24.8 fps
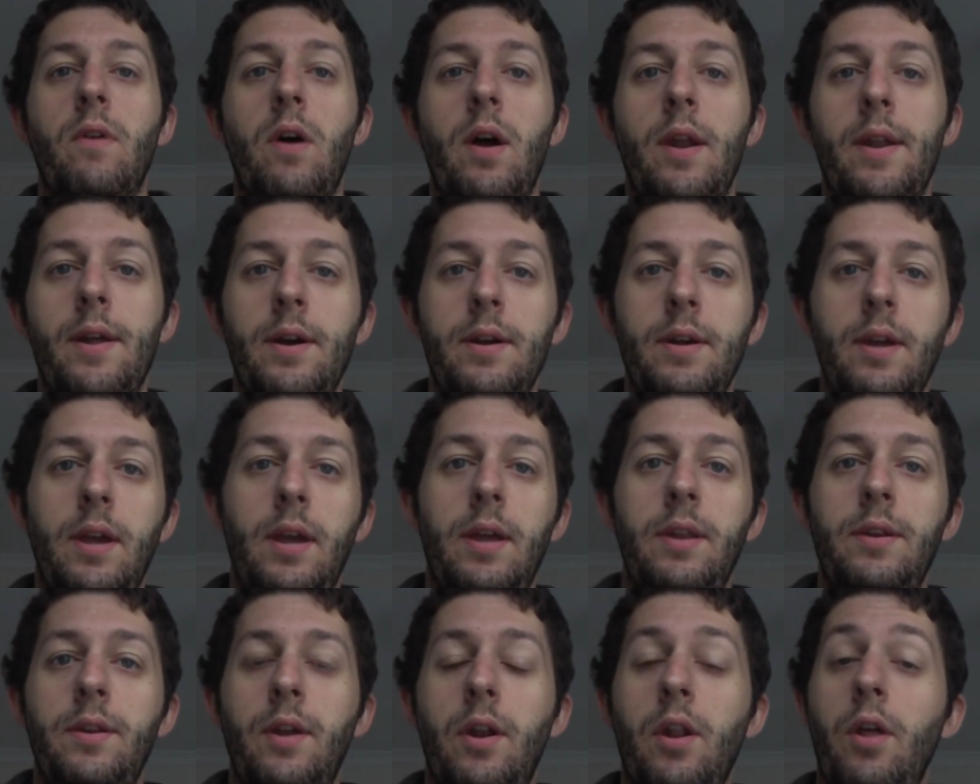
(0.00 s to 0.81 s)
rider,
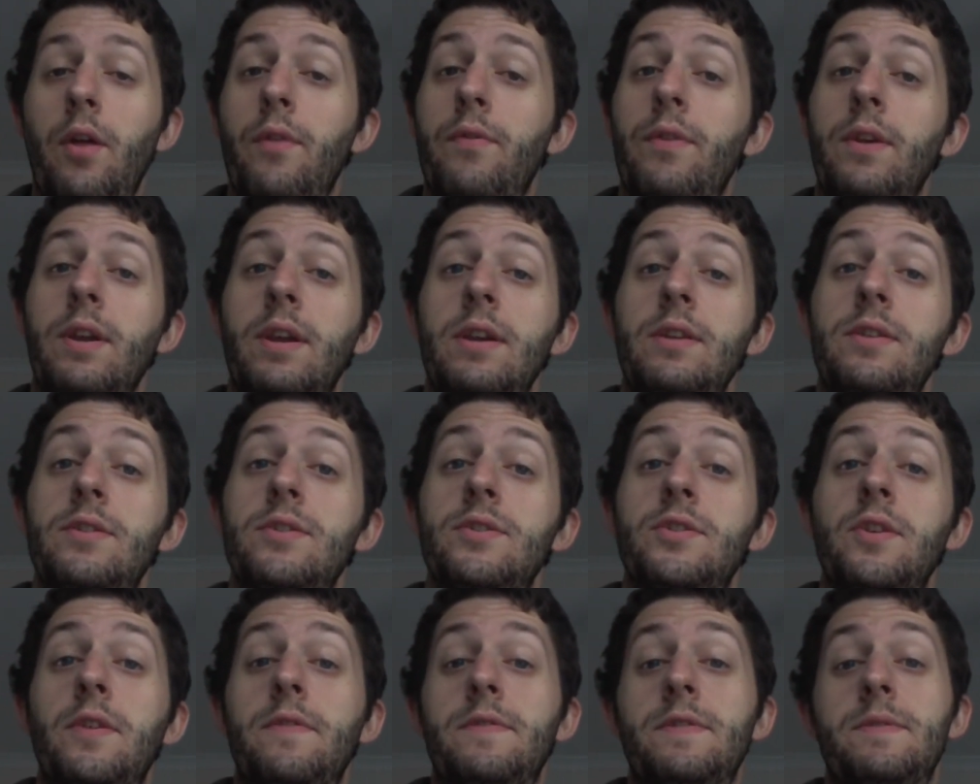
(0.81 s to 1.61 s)
and I don't think he
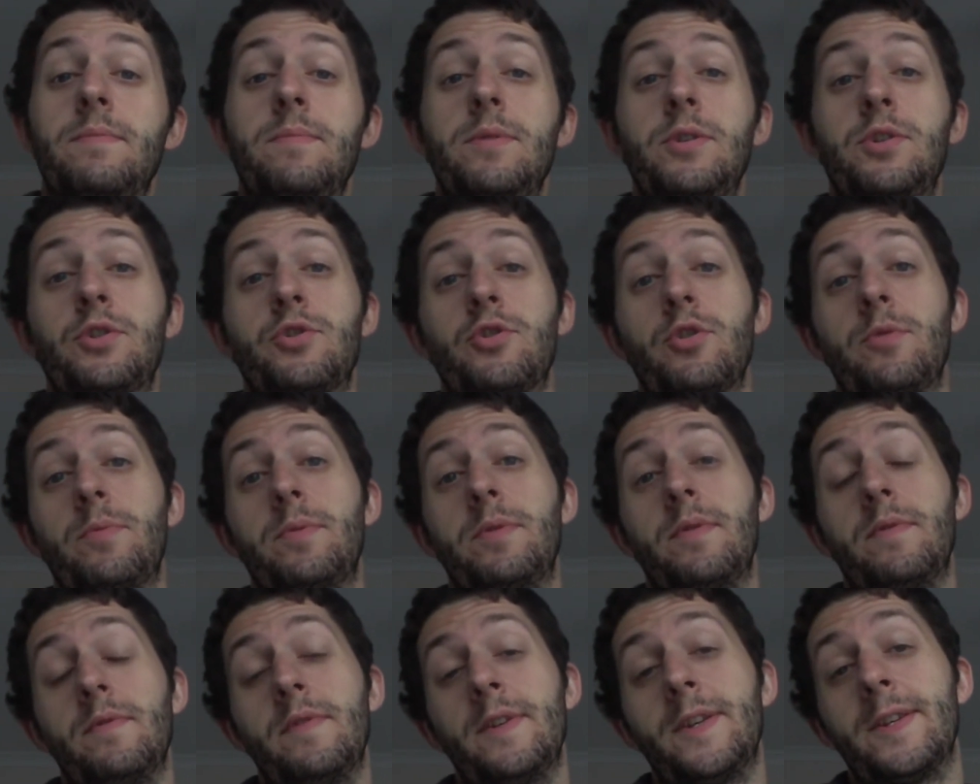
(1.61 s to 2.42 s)
deserves to be
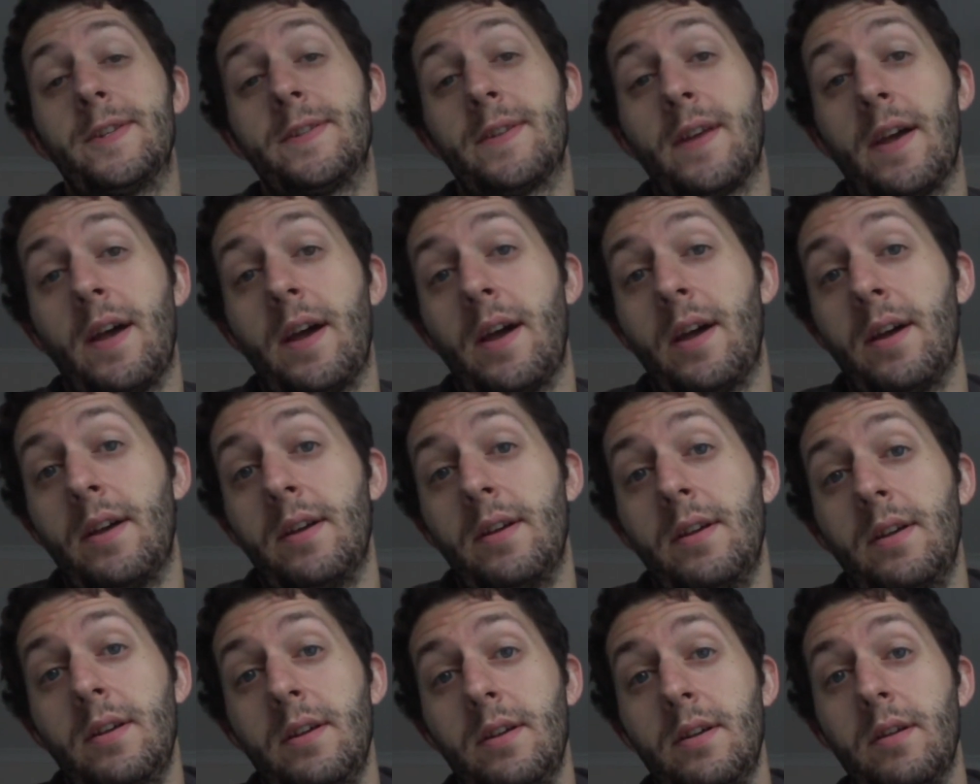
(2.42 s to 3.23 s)
stripped of his uh,
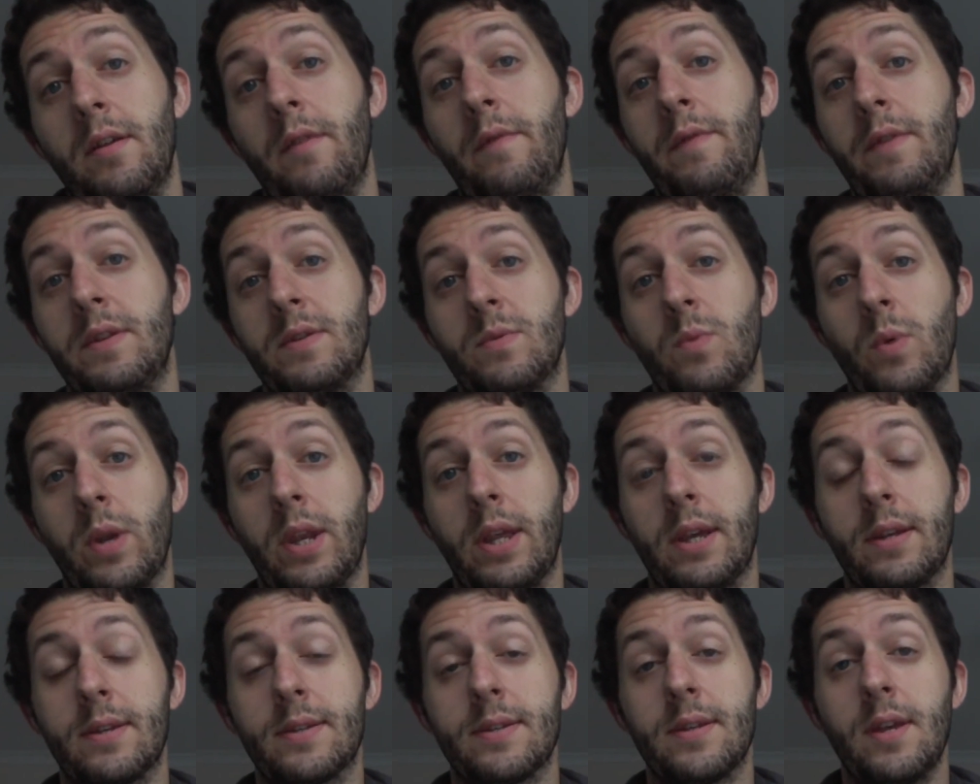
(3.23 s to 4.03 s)
of his
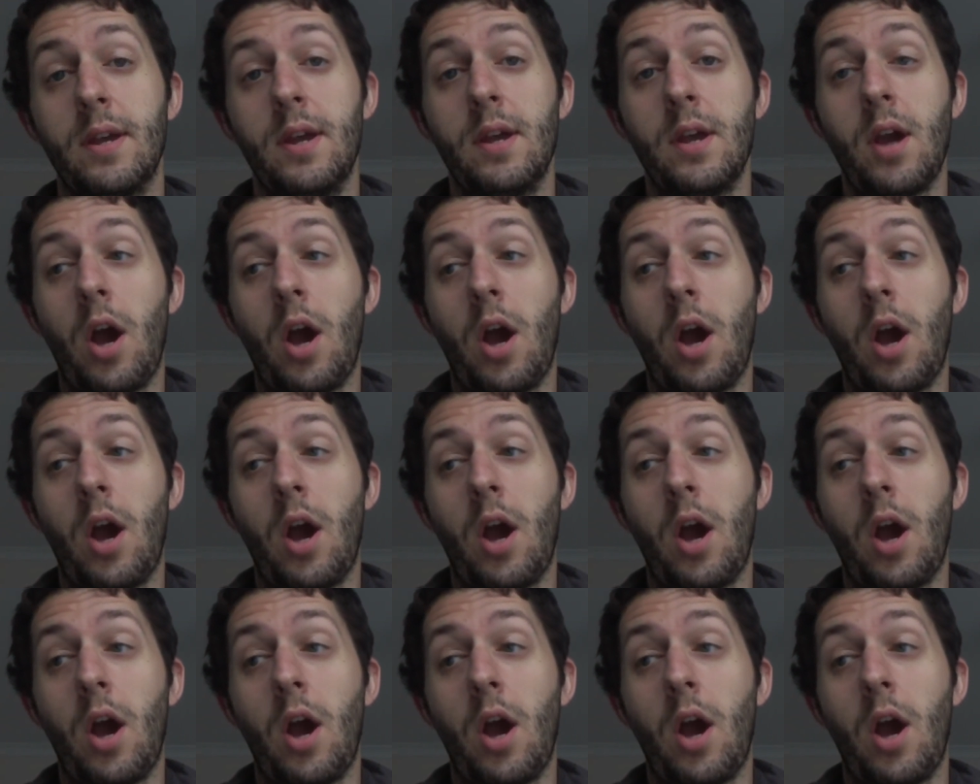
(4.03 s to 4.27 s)
winnings.